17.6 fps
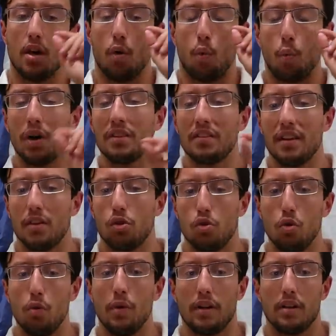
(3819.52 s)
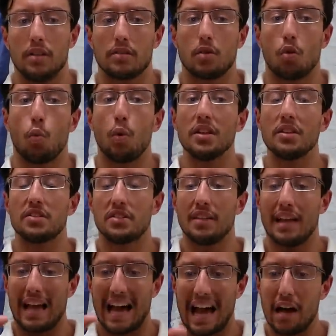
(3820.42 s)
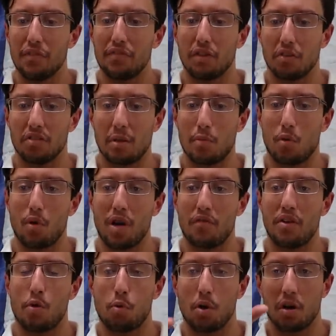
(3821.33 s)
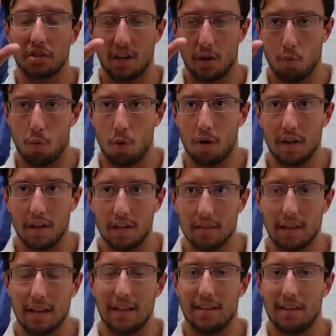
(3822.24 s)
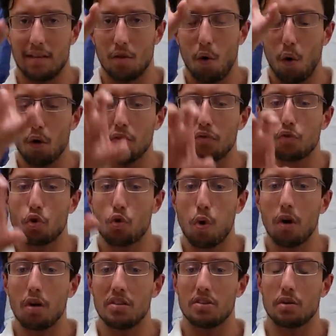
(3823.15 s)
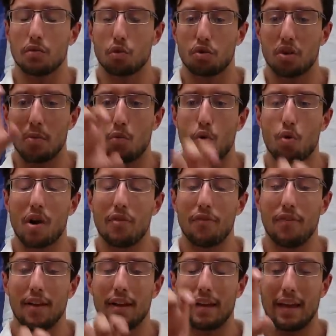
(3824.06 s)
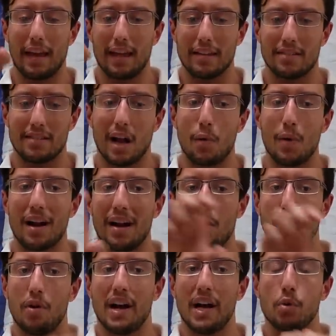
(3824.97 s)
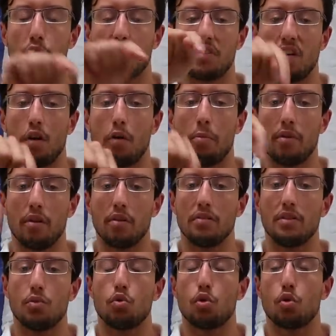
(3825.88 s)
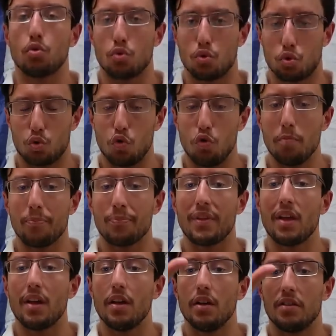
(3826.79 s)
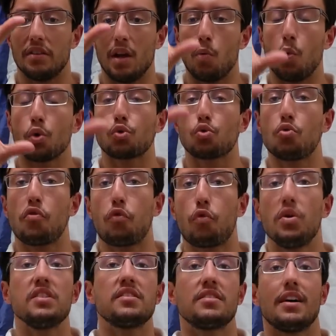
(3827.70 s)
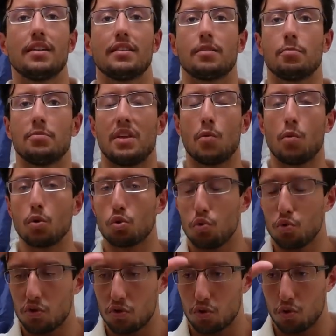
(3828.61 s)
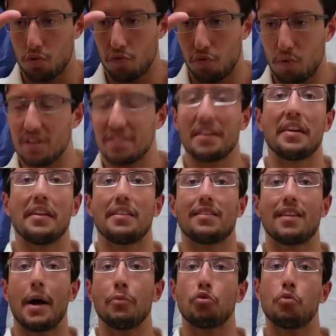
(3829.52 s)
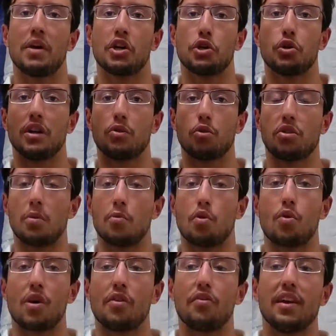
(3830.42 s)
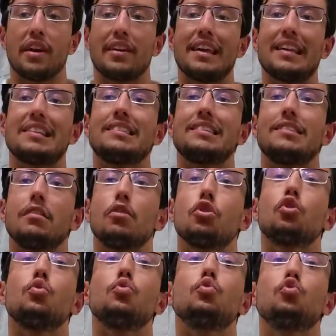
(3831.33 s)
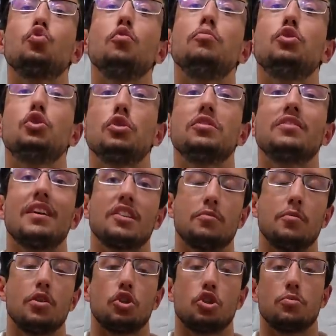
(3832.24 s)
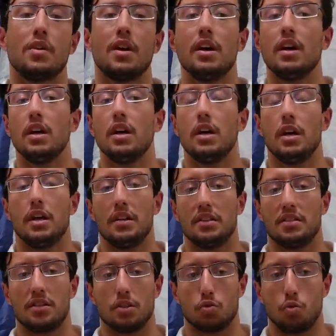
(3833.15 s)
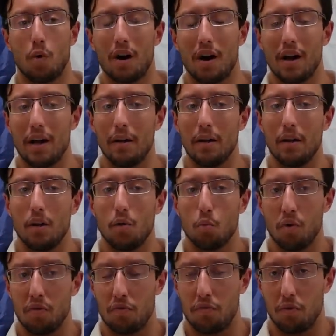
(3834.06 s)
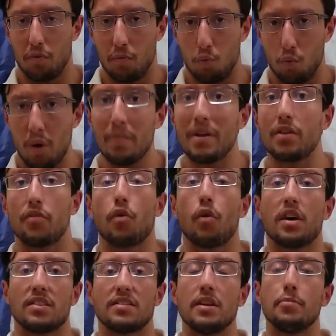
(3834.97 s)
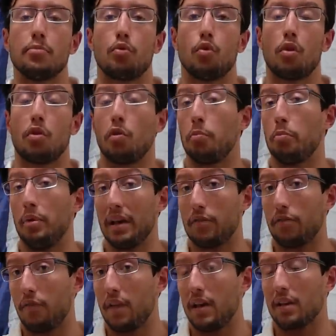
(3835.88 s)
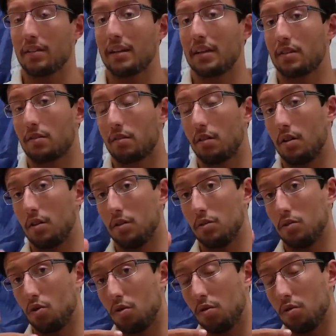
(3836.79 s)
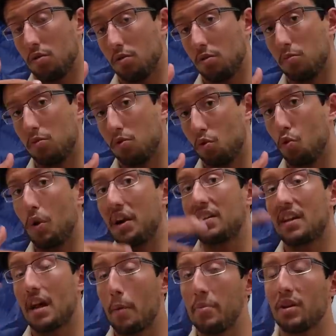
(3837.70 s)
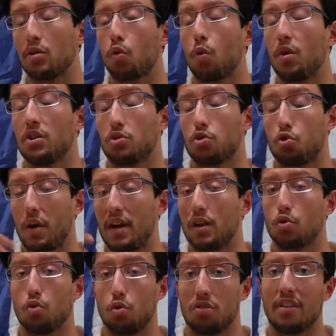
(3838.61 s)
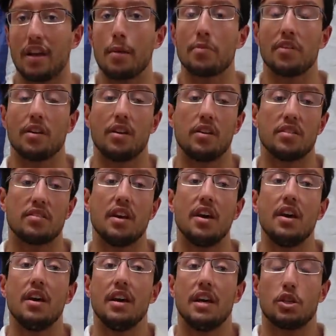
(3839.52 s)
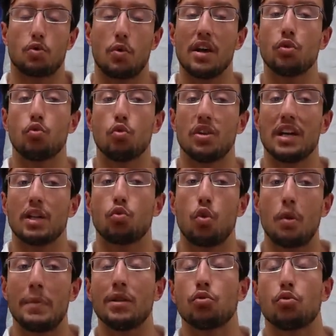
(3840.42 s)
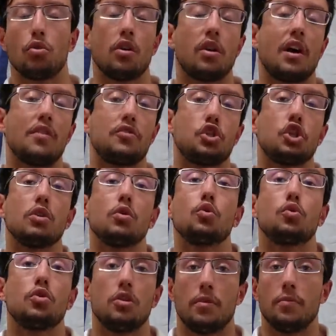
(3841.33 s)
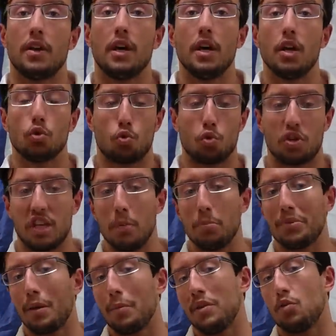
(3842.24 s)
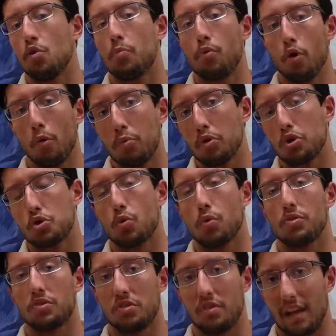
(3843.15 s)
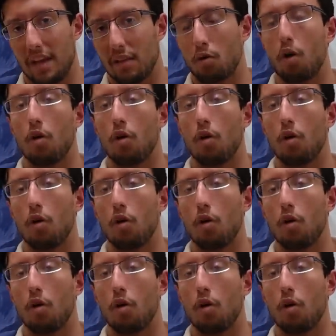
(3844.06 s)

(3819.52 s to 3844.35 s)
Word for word: What they do is, once they have the demographic where they want it, and all of the qualities of the demographic is directly aligned with their ability to consume, they want to freeze that. They want to, to freeze that in time to make sure that the demographic can still consume just as much. And this is why, with women, for example, the big thing that uh, the great capital is trying to attempt is, is trying to get women to not have children, to keep them in a perpetual state